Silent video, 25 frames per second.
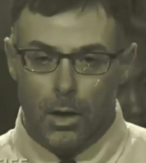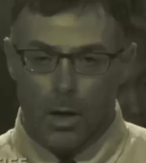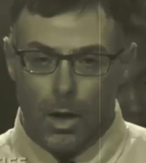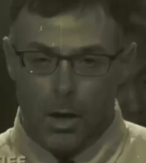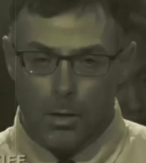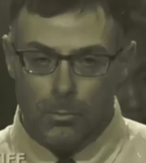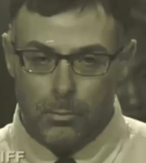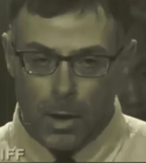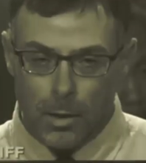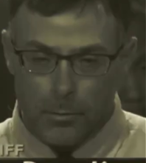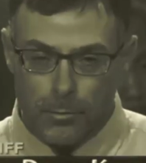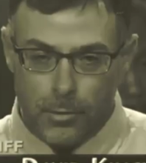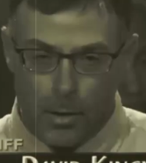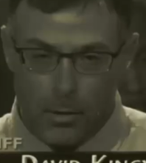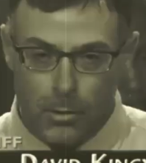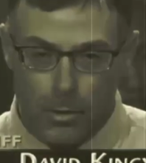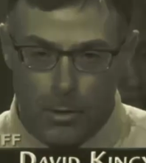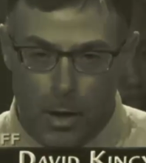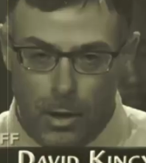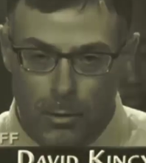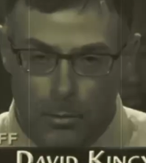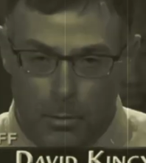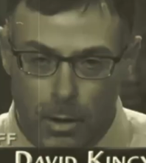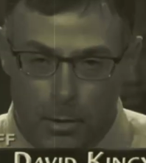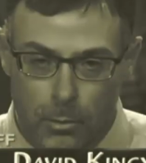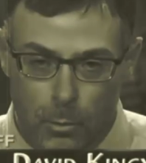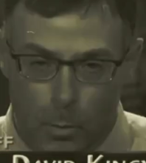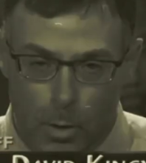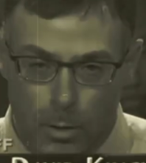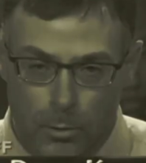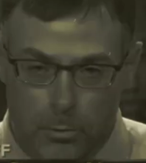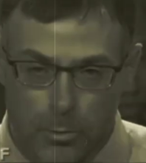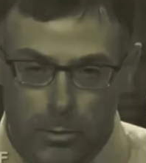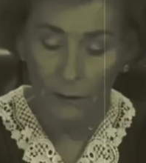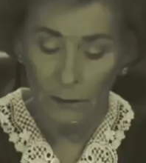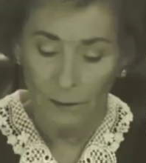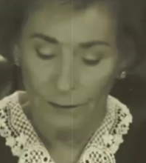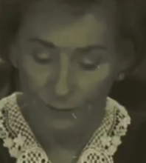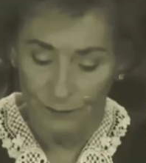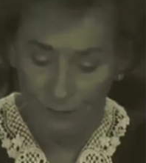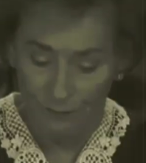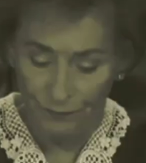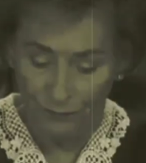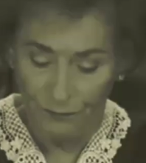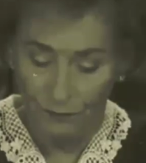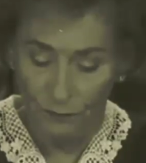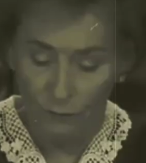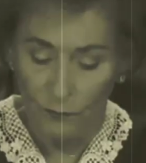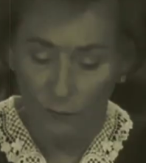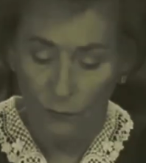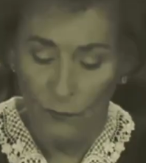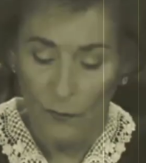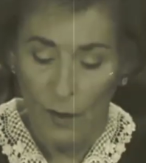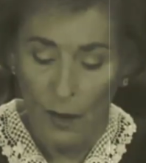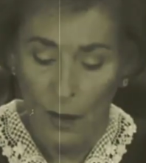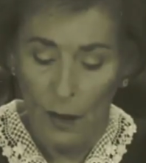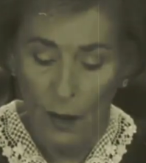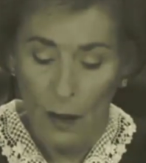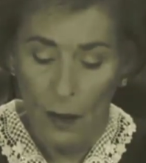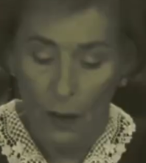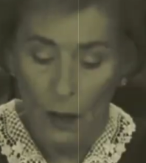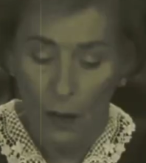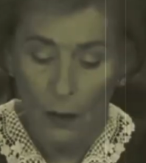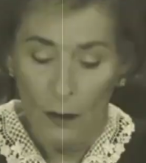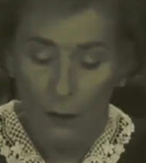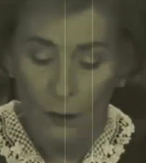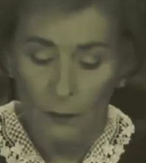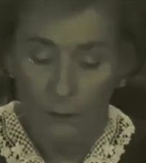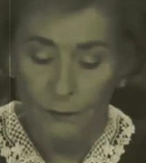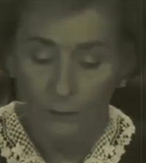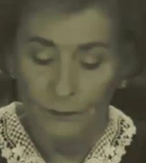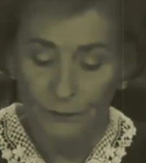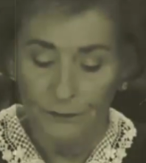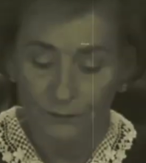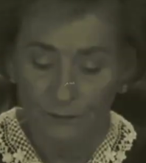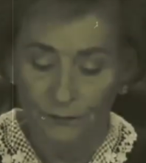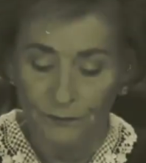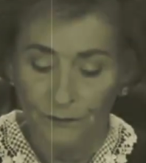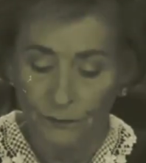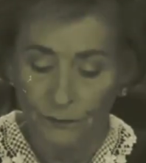My father and I ran a well drilling company. A lot of those tools